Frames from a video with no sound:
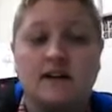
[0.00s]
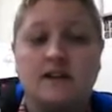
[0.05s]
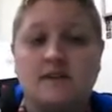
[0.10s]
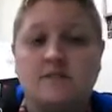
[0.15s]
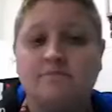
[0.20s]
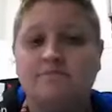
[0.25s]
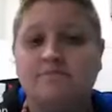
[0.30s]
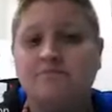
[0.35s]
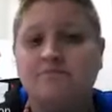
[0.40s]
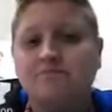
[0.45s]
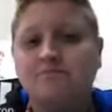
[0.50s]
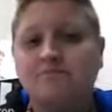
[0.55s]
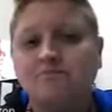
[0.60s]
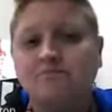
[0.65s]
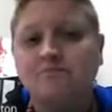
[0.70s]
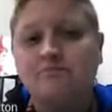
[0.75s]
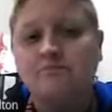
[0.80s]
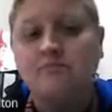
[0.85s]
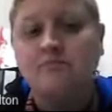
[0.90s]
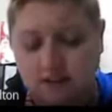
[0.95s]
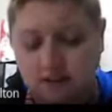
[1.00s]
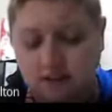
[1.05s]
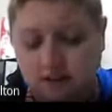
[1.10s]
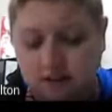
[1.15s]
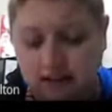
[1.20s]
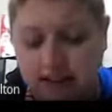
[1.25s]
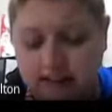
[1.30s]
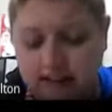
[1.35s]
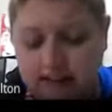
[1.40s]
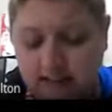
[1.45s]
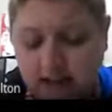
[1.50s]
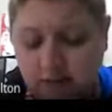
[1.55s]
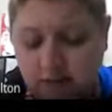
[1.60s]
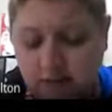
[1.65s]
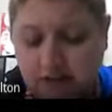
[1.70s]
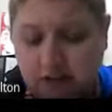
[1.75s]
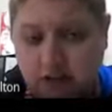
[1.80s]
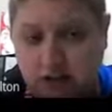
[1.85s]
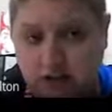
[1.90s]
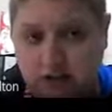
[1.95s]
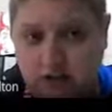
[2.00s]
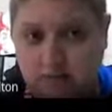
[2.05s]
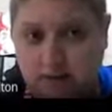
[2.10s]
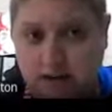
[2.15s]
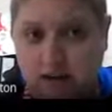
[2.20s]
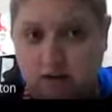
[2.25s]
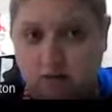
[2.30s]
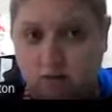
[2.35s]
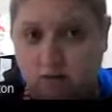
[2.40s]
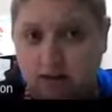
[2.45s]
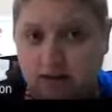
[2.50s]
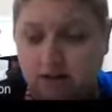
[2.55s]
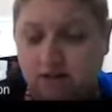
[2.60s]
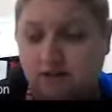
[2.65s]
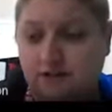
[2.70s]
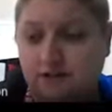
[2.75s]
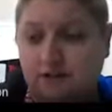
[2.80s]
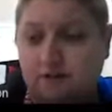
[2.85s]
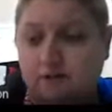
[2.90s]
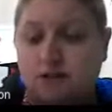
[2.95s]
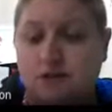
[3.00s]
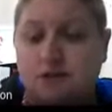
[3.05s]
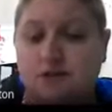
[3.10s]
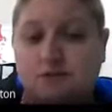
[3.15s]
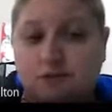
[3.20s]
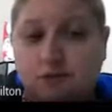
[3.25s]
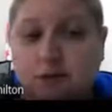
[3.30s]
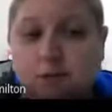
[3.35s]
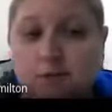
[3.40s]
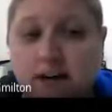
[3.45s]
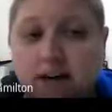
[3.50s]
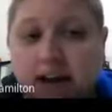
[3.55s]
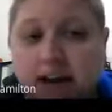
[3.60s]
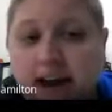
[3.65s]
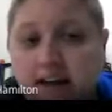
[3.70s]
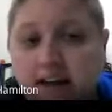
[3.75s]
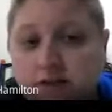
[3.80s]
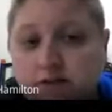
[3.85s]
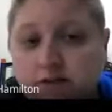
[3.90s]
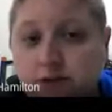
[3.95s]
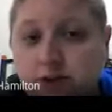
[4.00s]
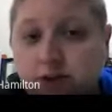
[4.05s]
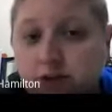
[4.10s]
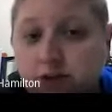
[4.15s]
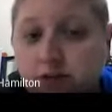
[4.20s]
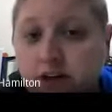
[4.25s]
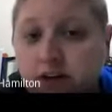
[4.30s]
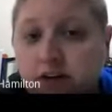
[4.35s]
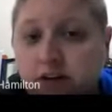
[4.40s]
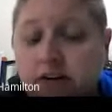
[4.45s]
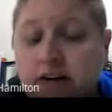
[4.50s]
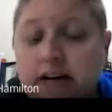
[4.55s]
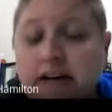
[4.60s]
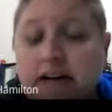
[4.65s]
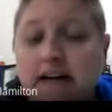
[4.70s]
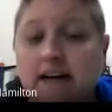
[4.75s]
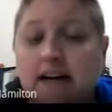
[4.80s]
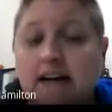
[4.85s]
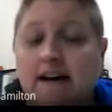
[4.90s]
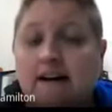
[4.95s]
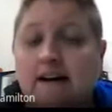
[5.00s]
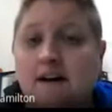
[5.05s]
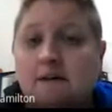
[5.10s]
So the last time we talked about what your rubric has for you here,